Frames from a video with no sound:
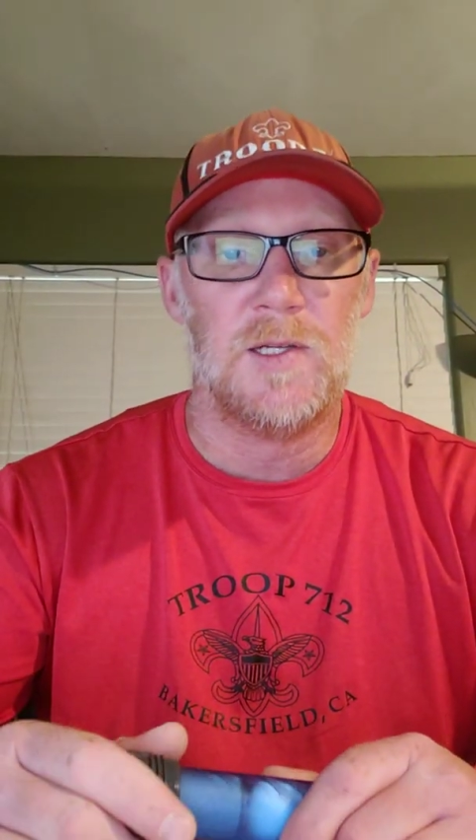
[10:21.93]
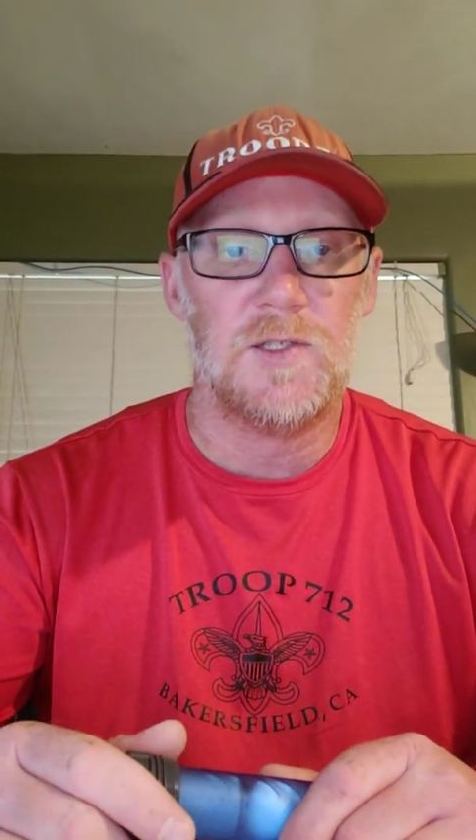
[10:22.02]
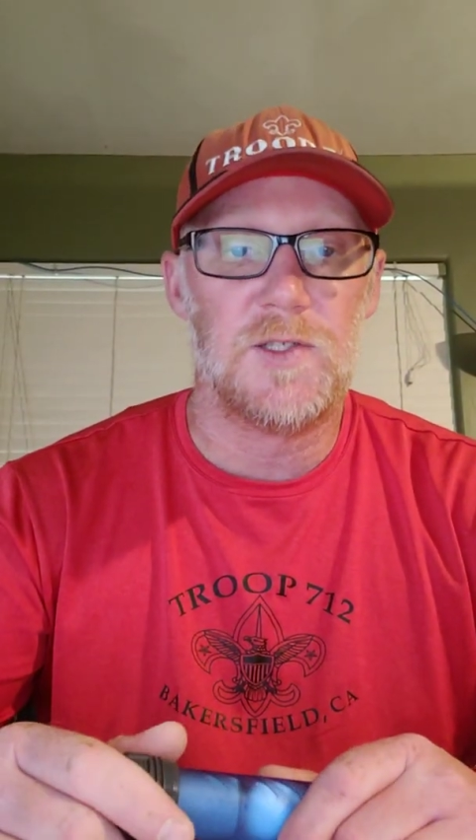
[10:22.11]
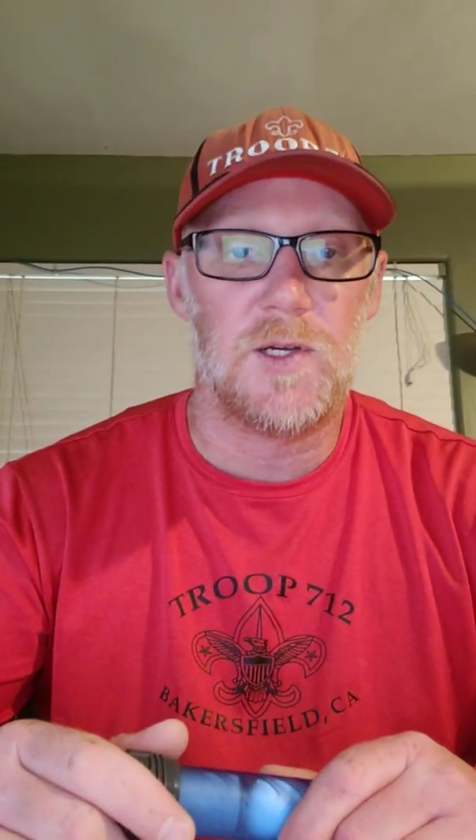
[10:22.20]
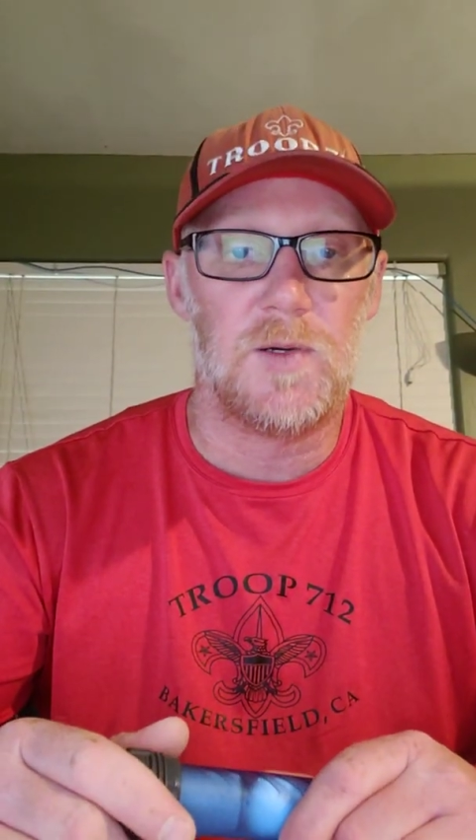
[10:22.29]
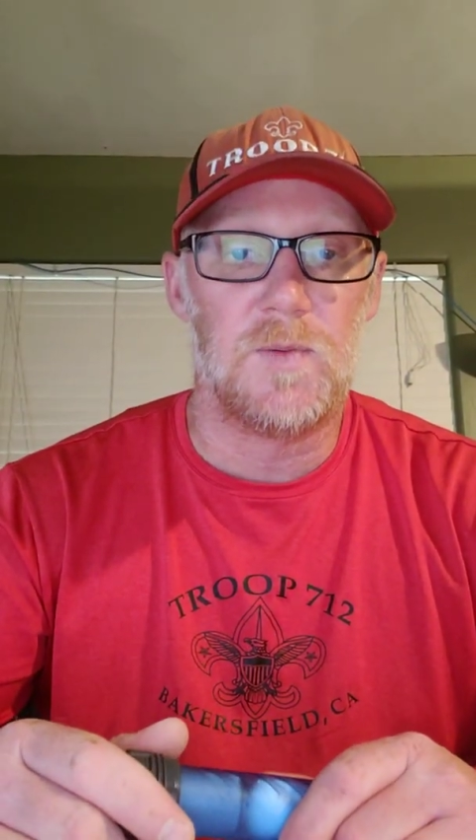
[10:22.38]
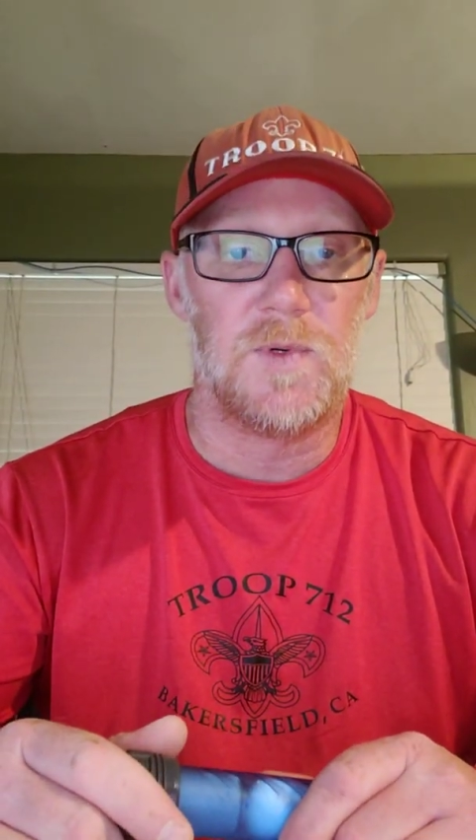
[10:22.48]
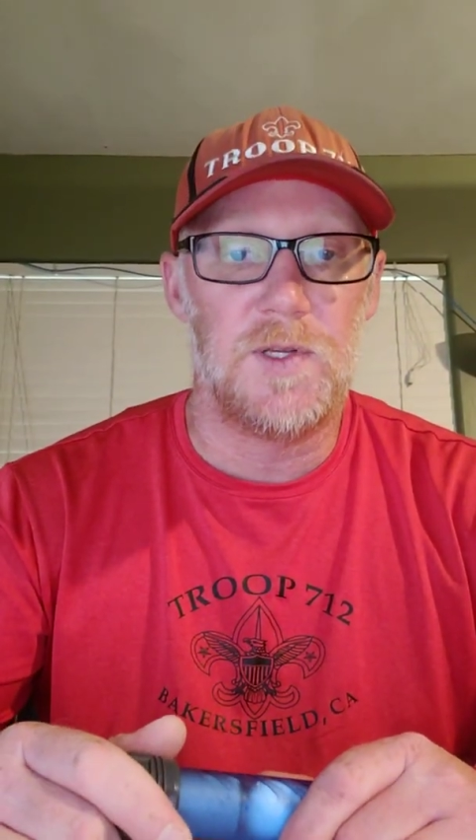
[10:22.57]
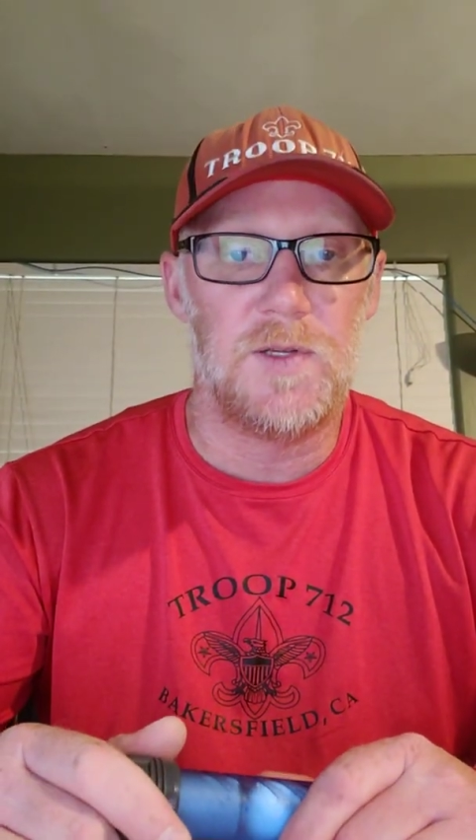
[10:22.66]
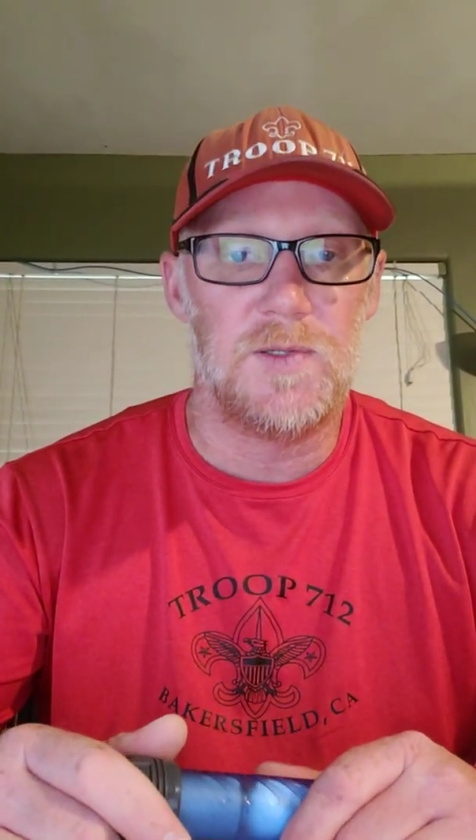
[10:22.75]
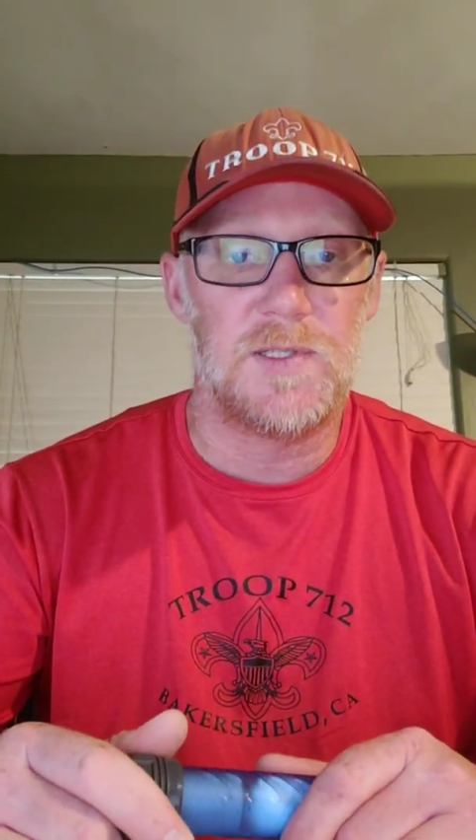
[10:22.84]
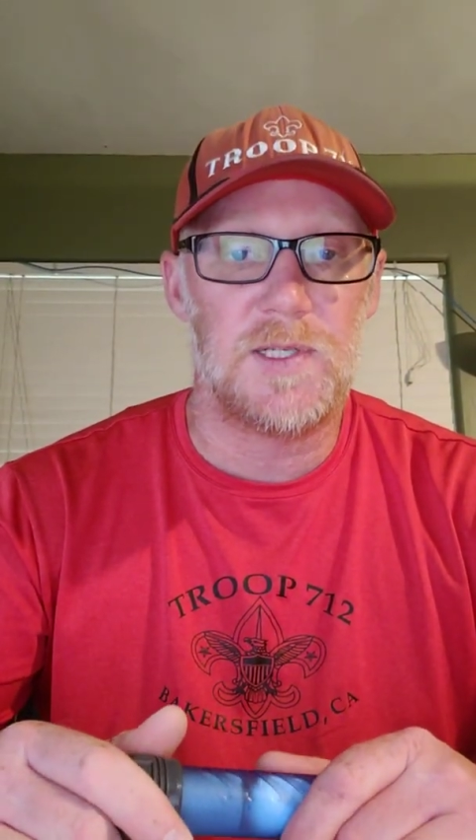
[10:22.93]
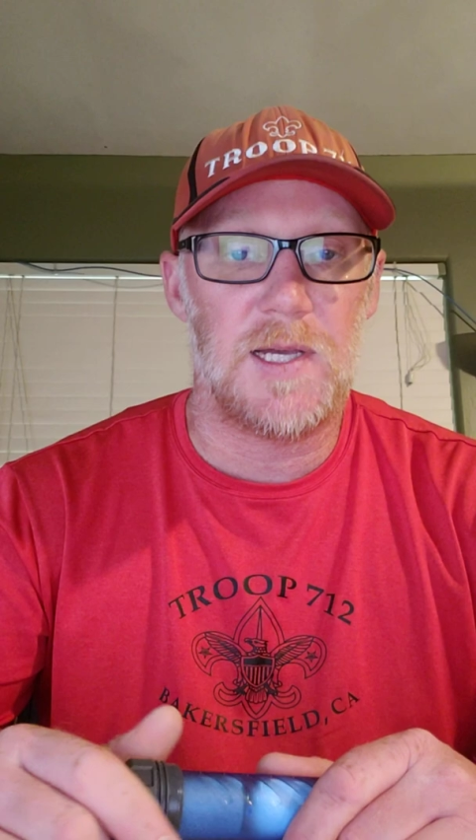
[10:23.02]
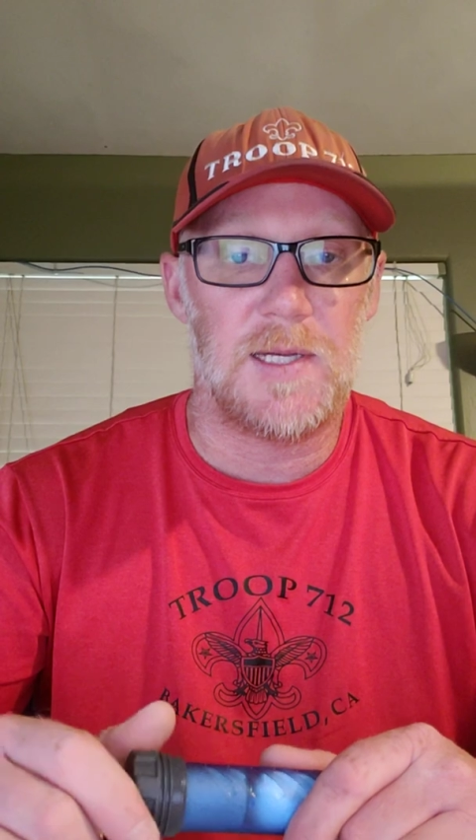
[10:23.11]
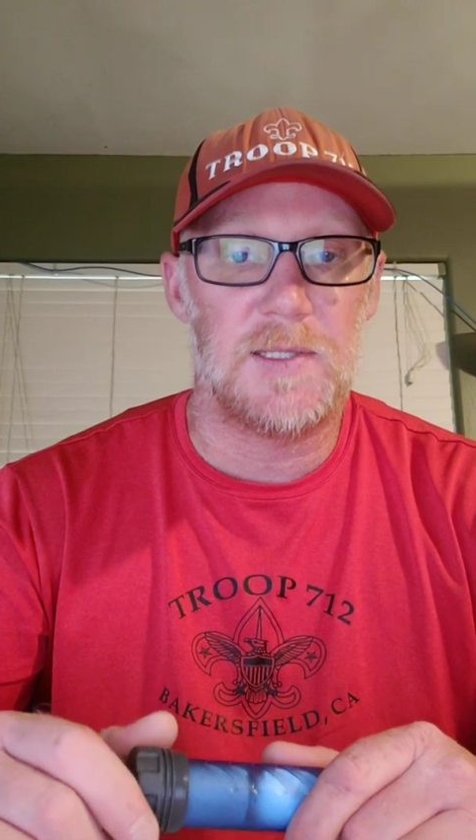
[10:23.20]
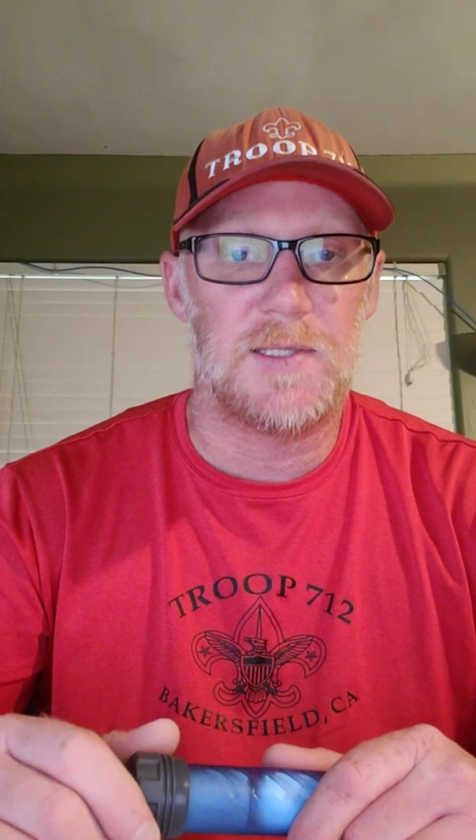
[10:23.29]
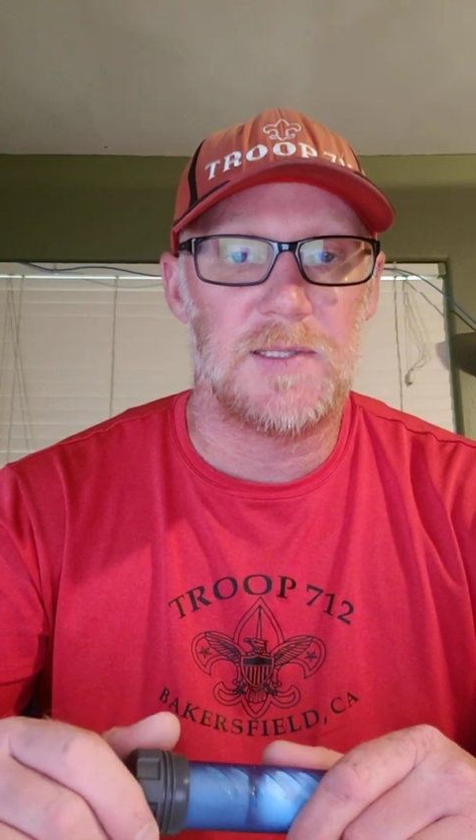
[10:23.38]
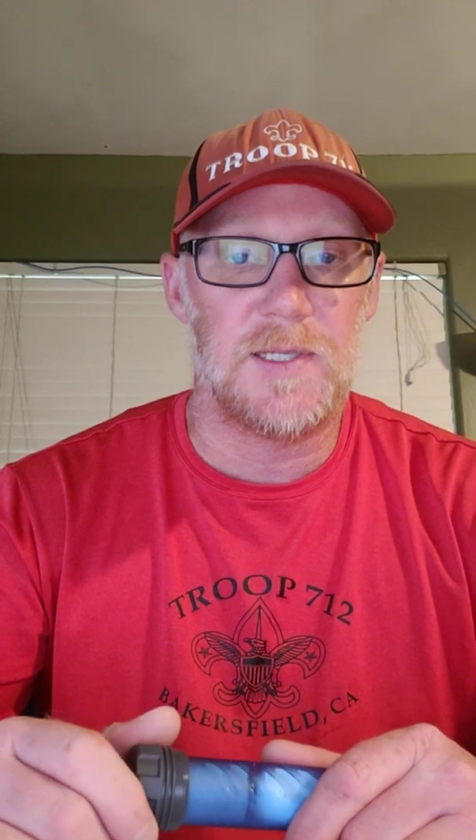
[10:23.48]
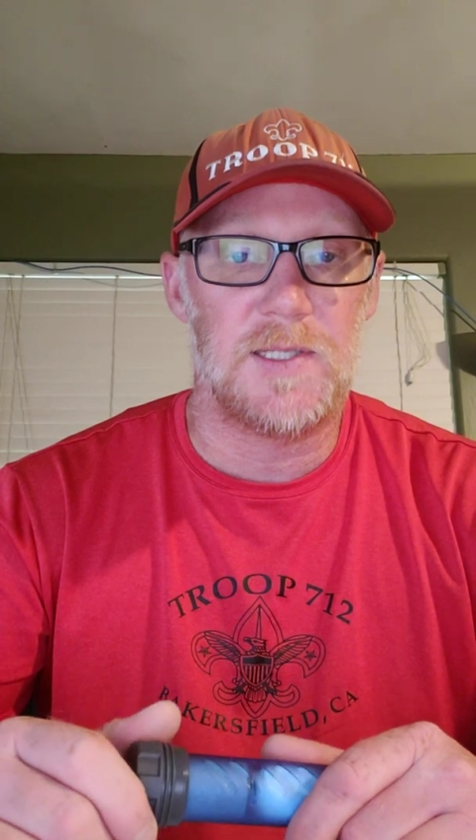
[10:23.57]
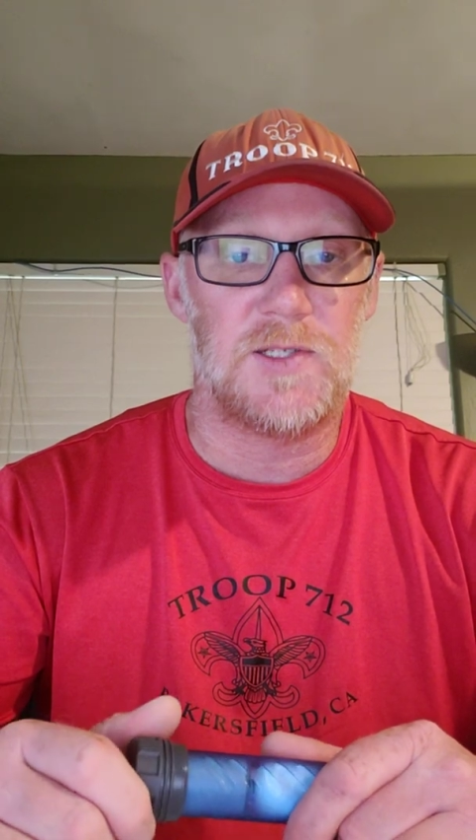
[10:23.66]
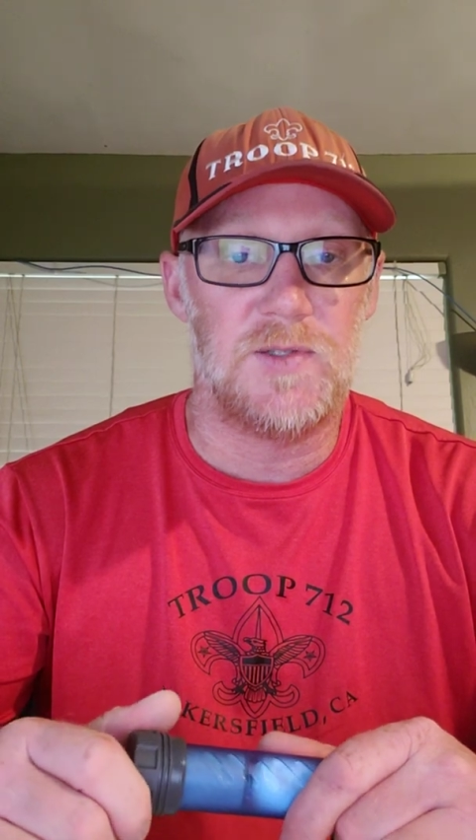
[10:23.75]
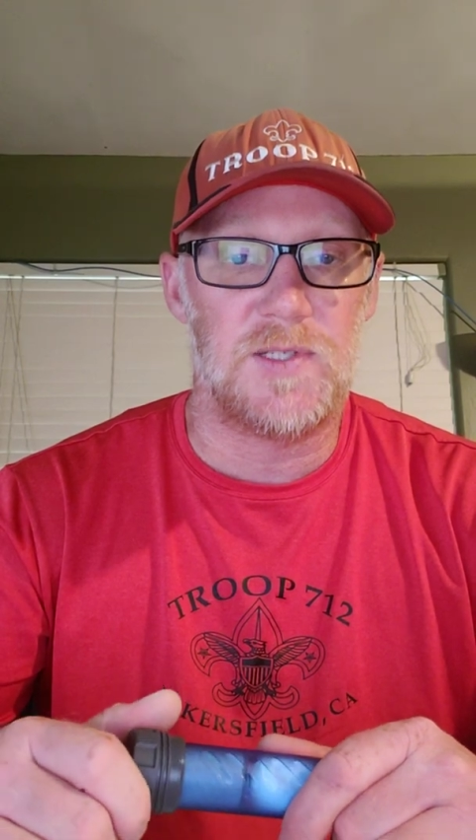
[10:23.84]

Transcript: So we'll use, let's